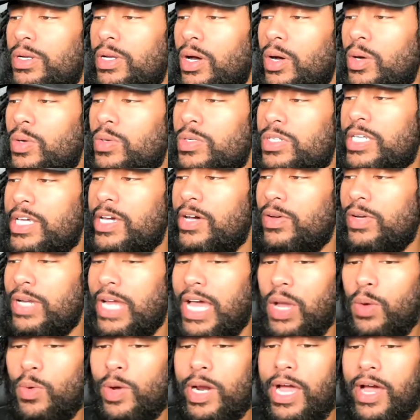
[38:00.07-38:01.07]
the hotel
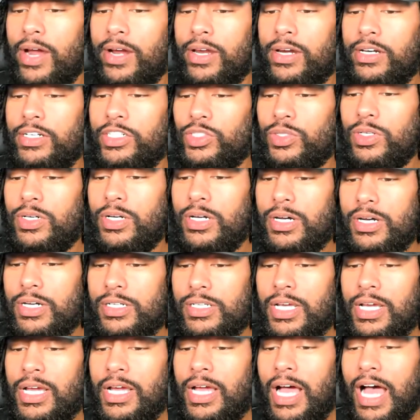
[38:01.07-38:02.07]
night without any
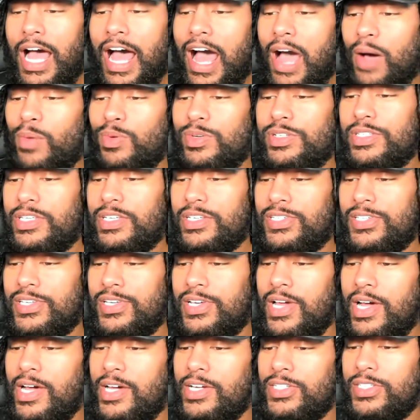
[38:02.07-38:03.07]
drugs. I was
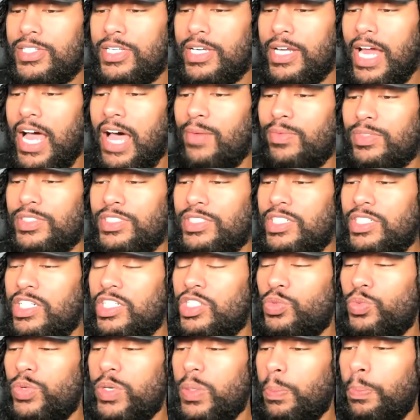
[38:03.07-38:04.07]
disgusted. I was
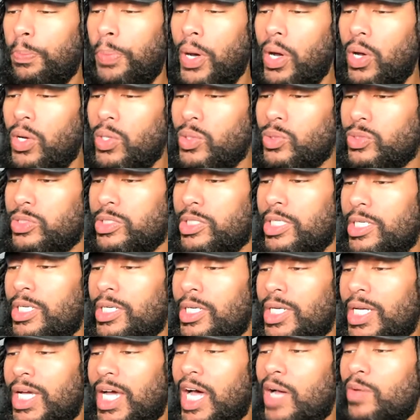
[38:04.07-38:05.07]
just repulsed.
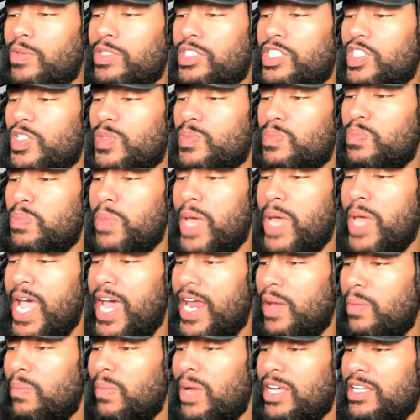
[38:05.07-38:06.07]
I was just mad
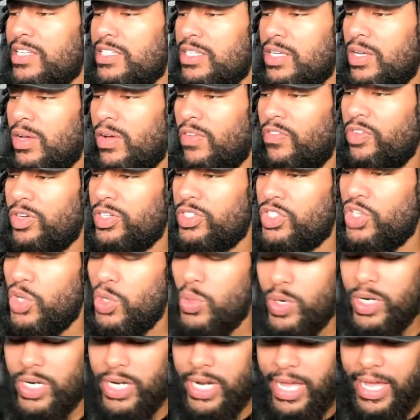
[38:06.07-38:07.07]
at myself for
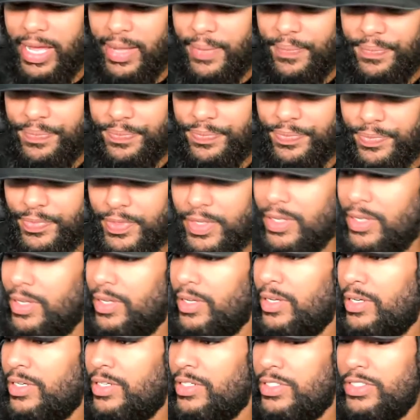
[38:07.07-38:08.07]
doing that.
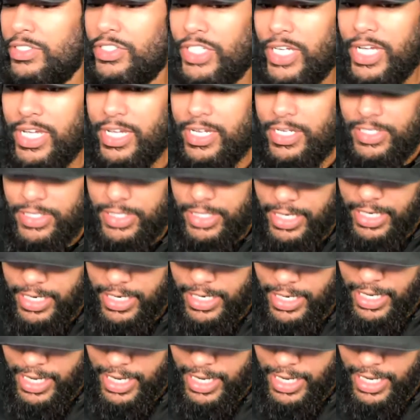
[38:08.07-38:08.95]
Jane said, I